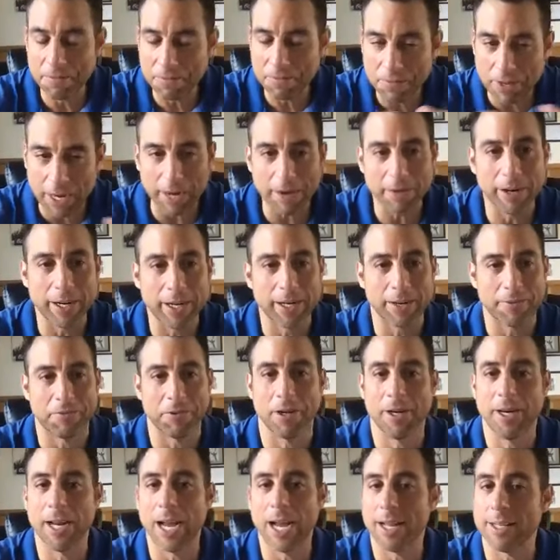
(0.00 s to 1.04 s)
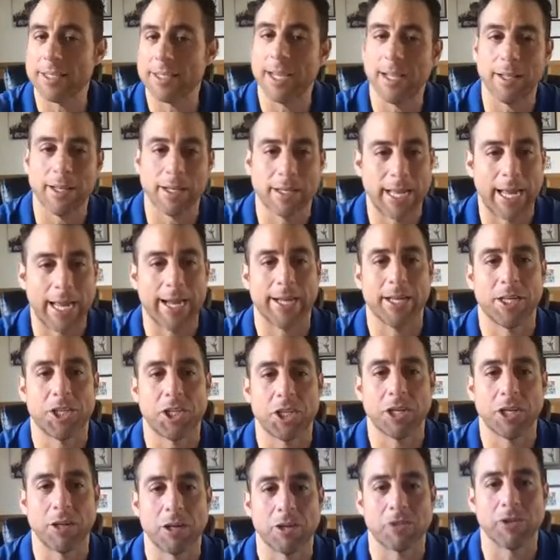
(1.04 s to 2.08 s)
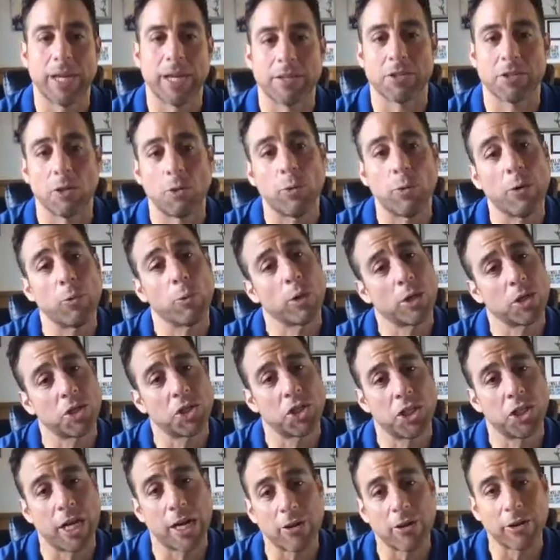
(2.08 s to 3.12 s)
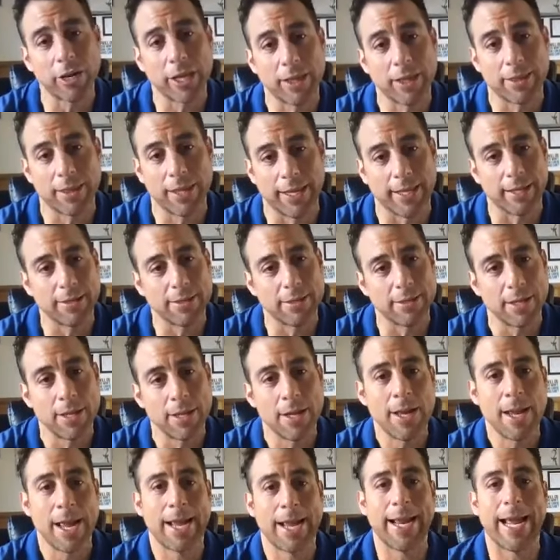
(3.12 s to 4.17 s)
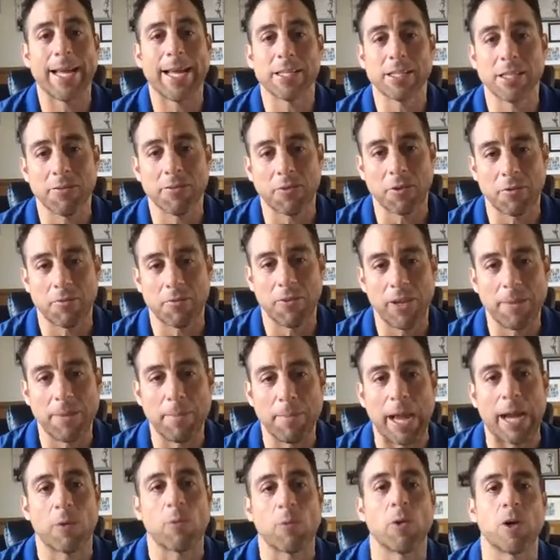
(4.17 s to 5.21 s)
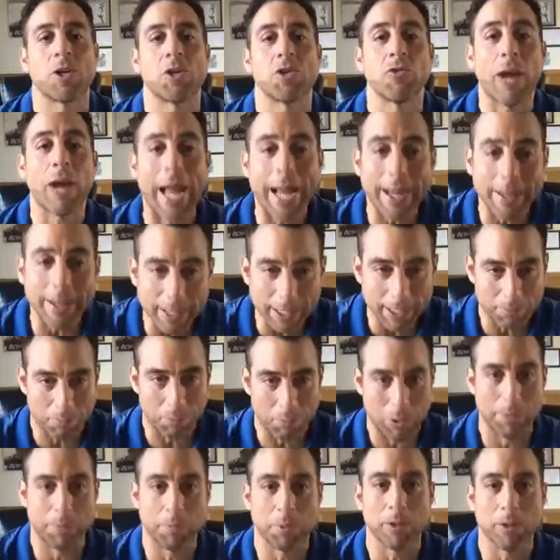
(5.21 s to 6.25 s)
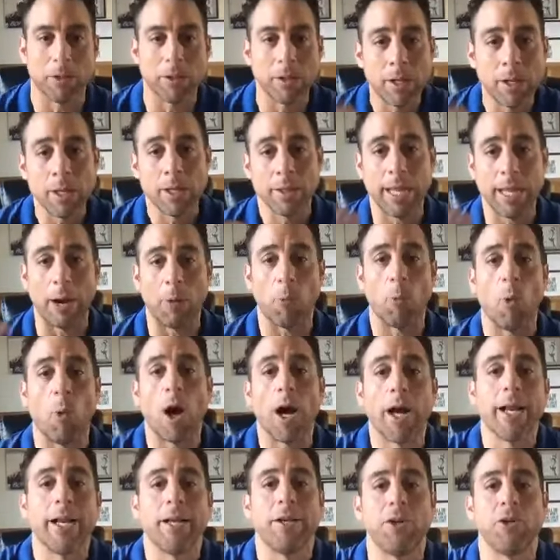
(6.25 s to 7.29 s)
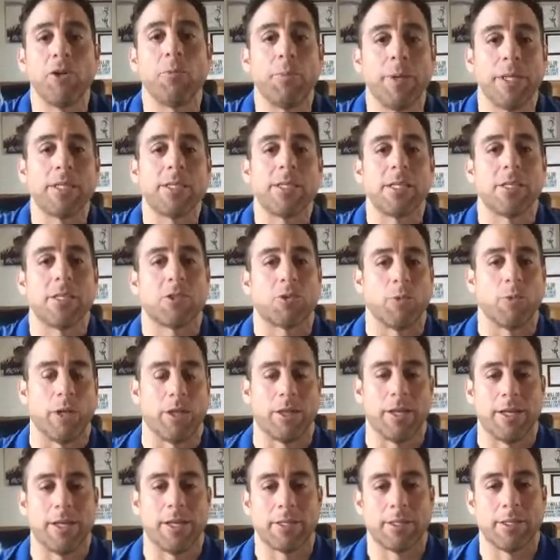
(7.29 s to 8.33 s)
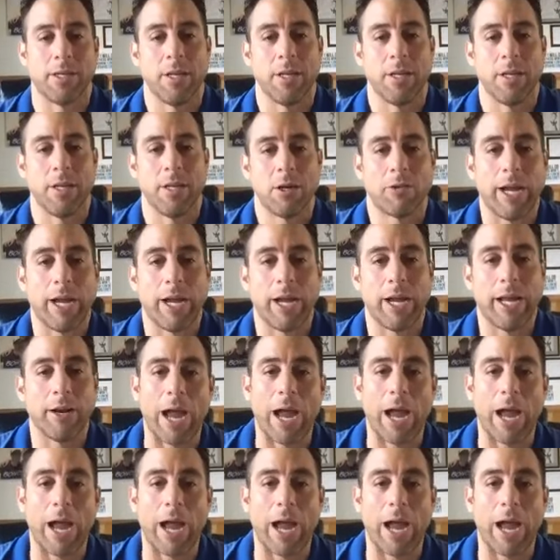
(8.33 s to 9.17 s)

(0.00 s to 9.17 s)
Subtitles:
Very different. Not tell and attack, it's share and attract. So when we're sharing things and asking for feedback, we're attracting people that want to do business with us, right?